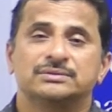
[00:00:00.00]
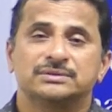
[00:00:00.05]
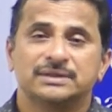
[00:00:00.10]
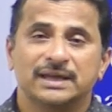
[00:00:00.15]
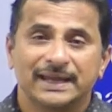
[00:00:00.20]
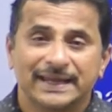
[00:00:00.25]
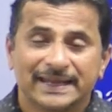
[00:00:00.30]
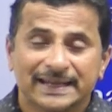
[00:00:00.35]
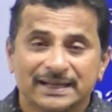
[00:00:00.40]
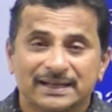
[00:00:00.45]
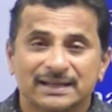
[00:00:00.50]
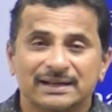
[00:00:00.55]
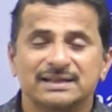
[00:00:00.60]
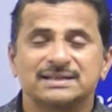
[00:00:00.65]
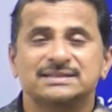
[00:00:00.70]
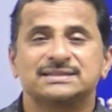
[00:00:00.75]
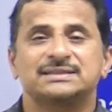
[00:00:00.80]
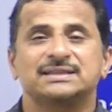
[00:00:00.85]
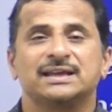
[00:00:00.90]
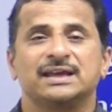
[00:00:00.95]
they
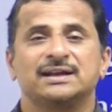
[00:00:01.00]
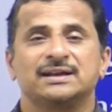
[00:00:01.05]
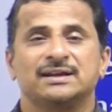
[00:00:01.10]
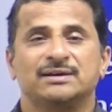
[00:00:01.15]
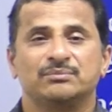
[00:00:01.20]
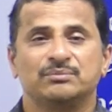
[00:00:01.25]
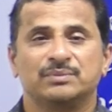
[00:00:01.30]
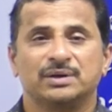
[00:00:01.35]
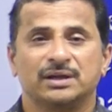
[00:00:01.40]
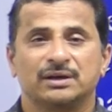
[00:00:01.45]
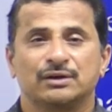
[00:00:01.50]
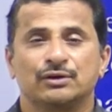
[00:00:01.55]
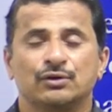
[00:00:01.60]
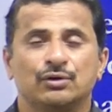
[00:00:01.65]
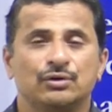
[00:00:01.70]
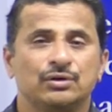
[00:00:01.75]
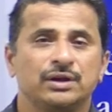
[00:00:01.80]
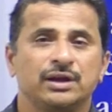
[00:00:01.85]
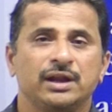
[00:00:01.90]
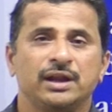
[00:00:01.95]
increase their number,
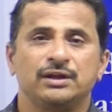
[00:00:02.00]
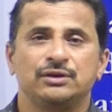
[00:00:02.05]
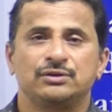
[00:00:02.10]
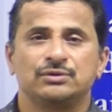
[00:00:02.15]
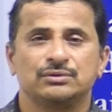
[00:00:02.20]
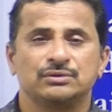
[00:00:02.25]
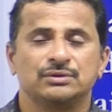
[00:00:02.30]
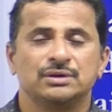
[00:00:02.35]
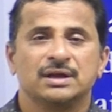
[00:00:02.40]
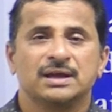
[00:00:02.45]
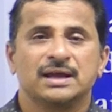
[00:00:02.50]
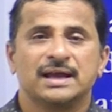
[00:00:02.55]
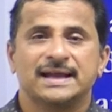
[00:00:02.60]
no need to